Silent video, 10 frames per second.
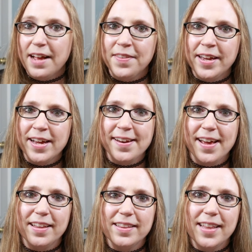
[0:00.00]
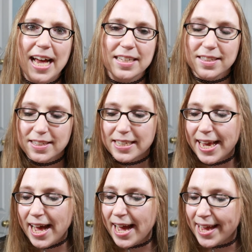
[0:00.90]
And then lastly,
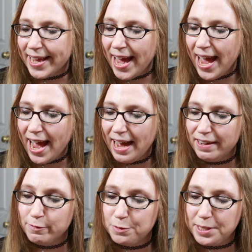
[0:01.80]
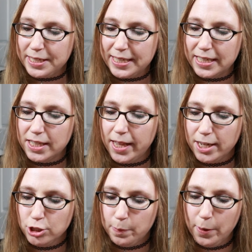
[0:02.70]
I have the
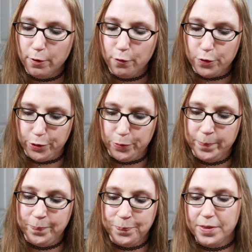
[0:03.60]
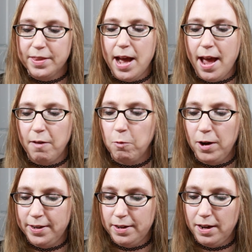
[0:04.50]
Lush perfume that I
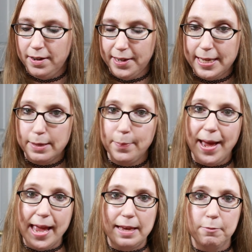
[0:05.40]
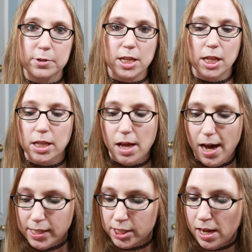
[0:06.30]
won on eBay. It was a
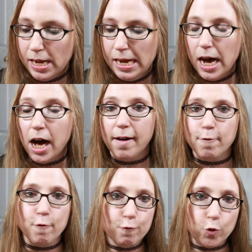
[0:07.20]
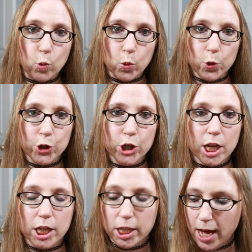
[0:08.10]
lot of
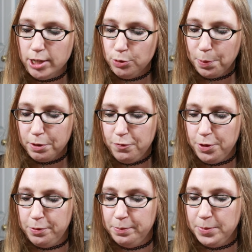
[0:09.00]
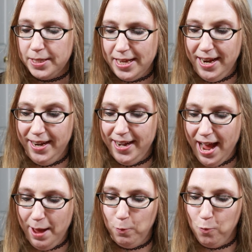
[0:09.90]
four Lush perfumes and
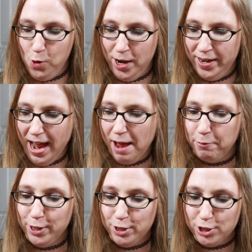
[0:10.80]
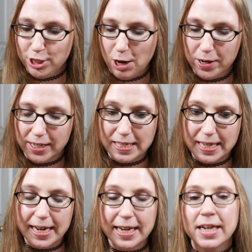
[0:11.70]
I won. I was so
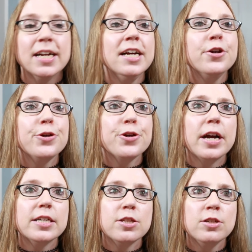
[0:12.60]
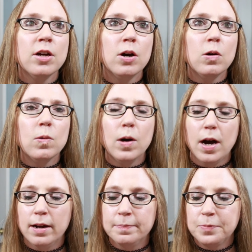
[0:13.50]
excited. You guys know,
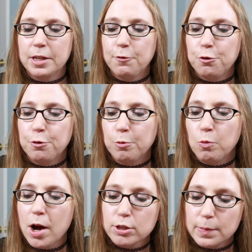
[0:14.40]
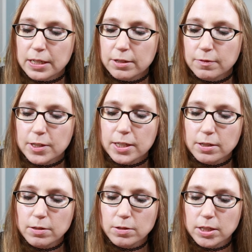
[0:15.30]
um, if you watch my other
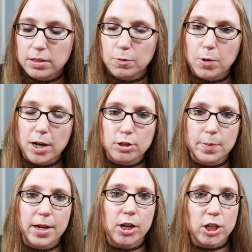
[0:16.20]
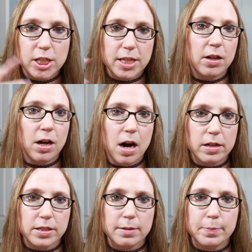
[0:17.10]
videos and you watch my yard sale
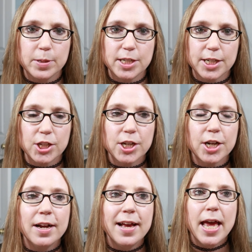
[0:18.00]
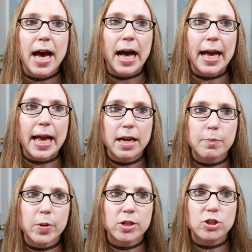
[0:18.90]
hauls in particular, I
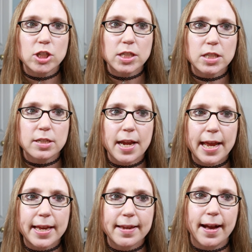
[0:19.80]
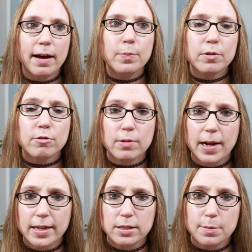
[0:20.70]
had purchased a Gap
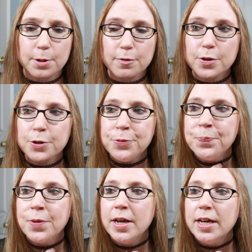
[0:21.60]
Grass perfume